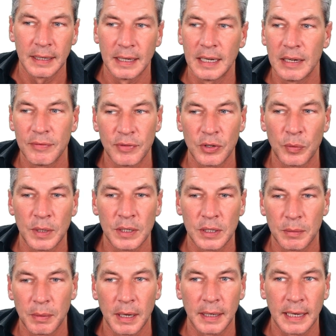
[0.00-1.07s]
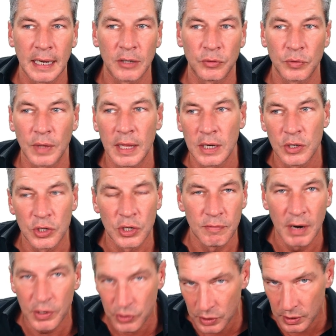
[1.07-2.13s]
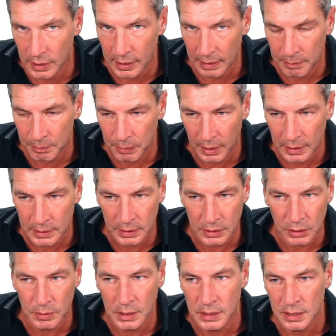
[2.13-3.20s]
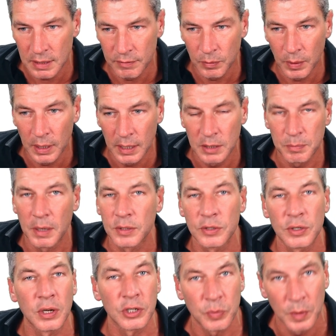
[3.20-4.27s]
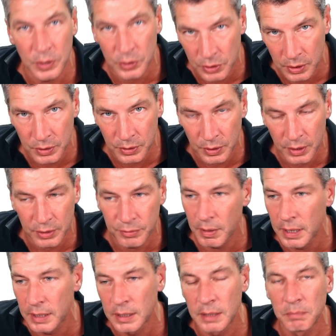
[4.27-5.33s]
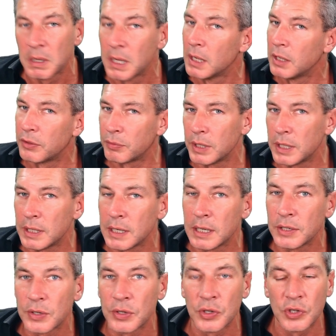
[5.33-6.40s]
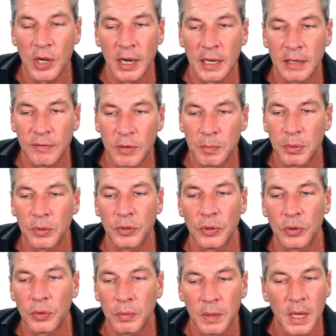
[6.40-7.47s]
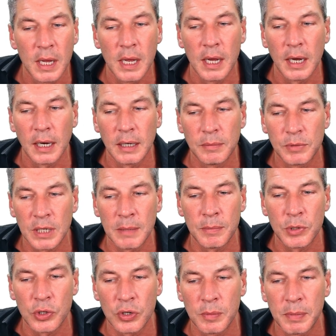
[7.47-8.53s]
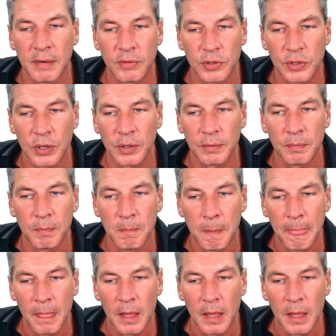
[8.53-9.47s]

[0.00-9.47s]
here for the winter blackouts with energy rationing campaign. They're doing this everywhere. There's places like Switzerland that are threatening 3 years in jail if you put your temperature above a certain